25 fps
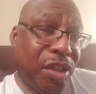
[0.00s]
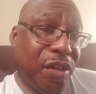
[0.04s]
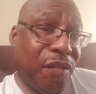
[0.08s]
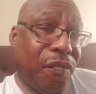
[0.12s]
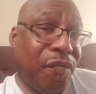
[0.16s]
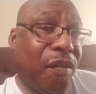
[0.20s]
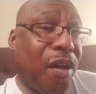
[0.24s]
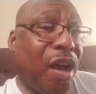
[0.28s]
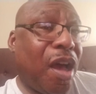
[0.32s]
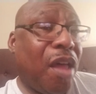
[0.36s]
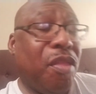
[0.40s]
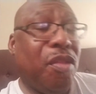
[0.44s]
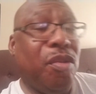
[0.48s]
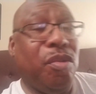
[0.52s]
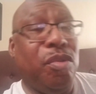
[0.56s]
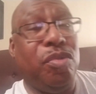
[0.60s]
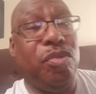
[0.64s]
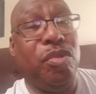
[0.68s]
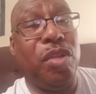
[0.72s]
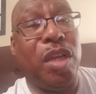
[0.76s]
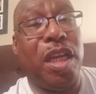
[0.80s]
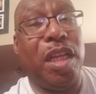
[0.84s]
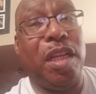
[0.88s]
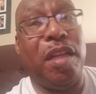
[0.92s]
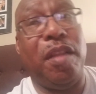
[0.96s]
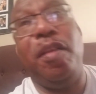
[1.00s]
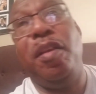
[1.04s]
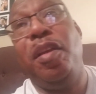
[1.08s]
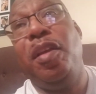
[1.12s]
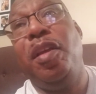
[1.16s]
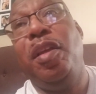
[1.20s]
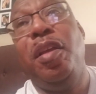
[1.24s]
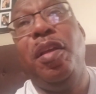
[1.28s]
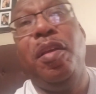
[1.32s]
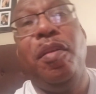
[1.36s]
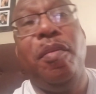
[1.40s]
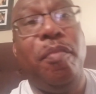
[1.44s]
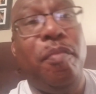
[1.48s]
father who's trying to
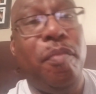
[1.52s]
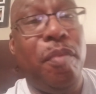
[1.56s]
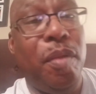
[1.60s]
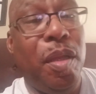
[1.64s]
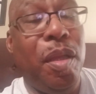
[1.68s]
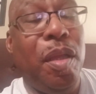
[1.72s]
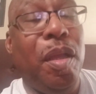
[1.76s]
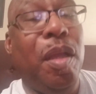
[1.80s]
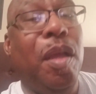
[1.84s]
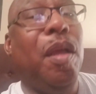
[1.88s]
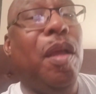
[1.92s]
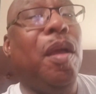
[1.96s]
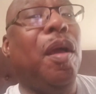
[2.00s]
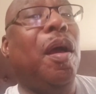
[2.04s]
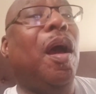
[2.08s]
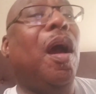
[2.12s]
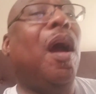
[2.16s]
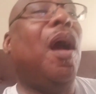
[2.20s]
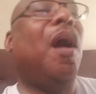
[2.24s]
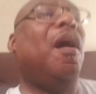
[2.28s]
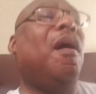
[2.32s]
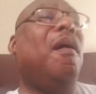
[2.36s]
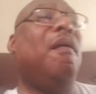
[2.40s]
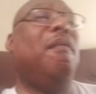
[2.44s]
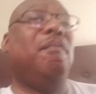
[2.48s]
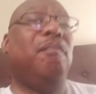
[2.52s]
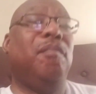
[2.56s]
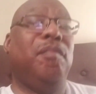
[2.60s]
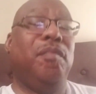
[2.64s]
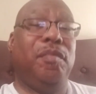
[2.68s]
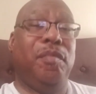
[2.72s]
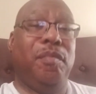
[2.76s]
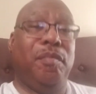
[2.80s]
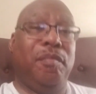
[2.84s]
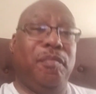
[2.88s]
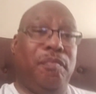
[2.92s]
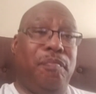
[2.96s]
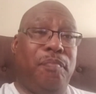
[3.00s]
uh,
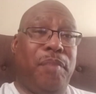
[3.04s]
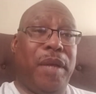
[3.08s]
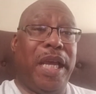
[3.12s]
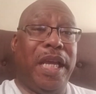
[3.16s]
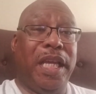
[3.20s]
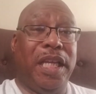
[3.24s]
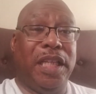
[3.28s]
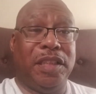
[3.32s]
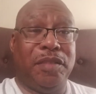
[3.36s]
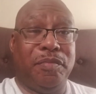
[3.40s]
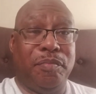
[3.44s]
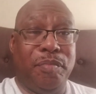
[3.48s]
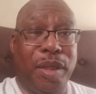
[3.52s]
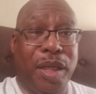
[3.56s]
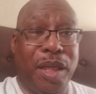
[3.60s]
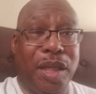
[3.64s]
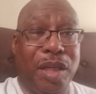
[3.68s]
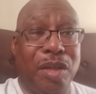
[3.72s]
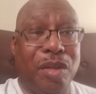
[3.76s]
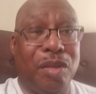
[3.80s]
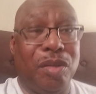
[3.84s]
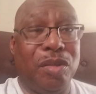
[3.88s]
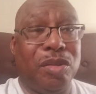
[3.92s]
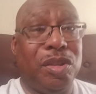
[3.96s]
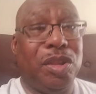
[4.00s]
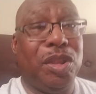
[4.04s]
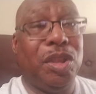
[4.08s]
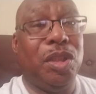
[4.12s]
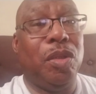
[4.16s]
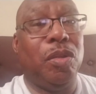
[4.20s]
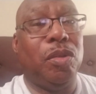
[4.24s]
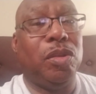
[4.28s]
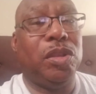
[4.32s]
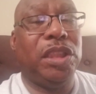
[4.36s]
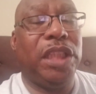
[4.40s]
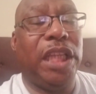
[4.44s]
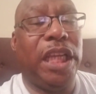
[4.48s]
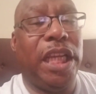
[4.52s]
pay his bills, you know what
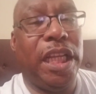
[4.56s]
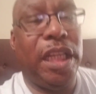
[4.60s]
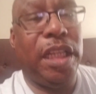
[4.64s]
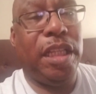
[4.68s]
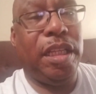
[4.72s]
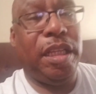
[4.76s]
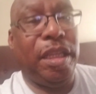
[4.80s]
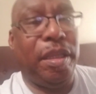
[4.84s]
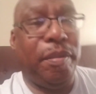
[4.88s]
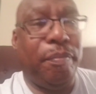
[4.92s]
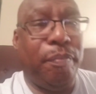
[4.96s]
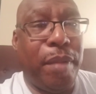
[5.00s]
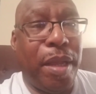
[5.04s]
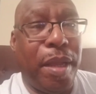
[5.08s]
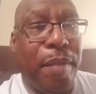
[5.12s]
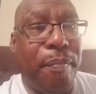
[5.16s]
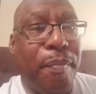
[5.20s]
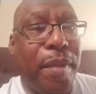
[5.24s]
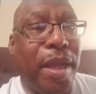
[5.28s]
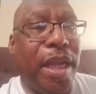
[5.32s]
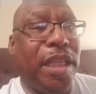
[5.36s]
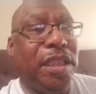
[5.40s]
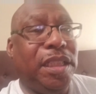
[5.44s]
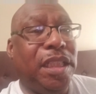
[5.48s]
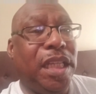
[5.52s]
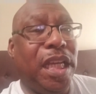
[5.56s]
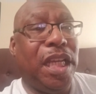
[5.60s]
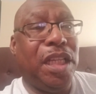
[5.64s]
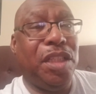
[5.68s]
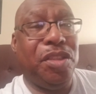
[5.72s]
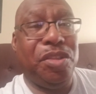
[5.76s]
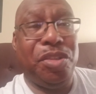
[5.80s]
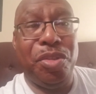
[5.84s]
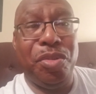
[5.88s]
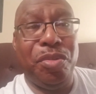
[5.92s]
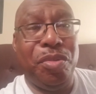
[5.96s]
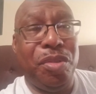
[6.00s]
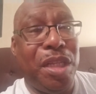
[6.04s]
I'm saying, and, and maintain
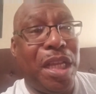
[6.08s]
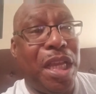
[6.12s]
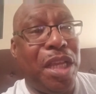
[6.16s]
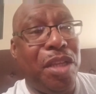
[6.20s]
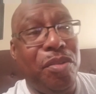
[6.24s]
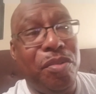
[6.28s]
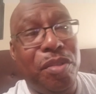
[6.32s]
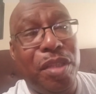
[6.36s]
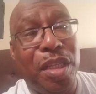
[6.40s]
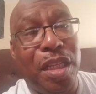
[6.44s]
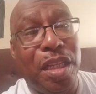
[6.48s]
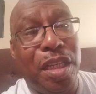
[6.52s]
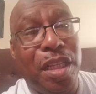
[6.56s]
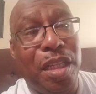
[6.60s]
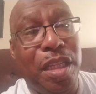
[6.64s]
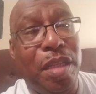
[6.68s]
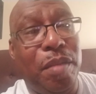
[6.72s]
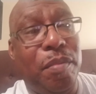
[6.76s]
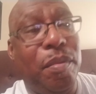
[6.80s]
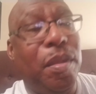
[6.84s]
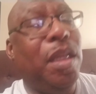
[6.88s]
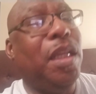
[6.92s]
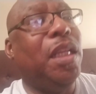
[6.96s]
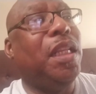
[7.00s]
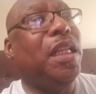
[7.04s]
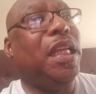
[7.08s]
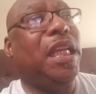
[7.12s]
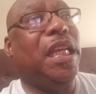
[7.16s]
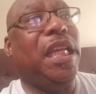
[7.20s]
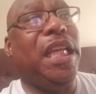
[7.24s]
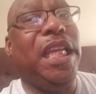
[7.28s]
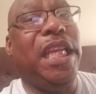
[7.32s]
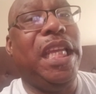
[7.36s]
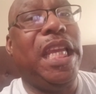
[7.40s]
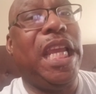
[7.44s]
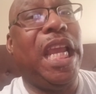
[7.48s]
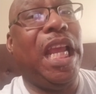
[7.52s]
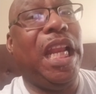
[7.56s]
too. Now you telling him that he
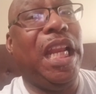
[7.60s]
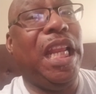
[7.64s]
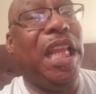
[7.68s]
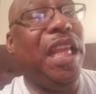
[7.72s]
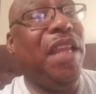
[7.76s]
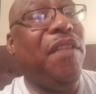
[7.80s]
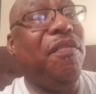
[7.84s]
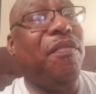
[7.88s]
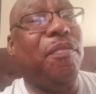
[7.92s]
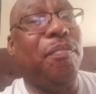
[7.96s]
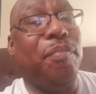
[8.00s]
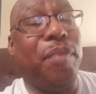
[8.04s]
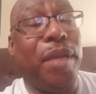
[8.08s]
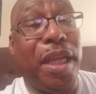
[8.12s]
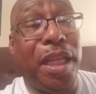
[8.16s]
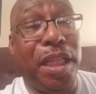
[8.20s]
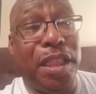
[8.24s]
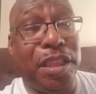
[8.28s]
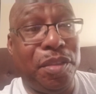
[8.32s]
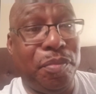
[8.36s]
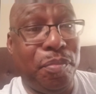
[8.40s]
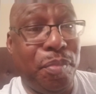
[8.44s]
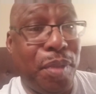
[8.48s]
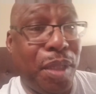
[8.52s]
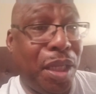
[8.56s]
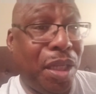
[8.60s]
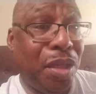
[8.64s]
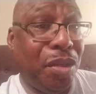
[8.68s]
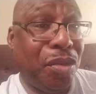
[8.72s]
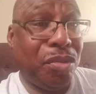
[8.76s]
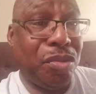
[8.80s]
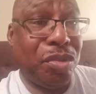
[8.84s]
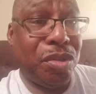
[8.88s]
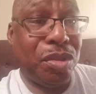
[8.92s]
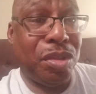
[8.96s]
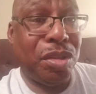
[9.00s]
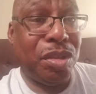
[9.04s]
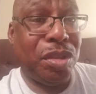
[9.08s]
can't even pay his bills?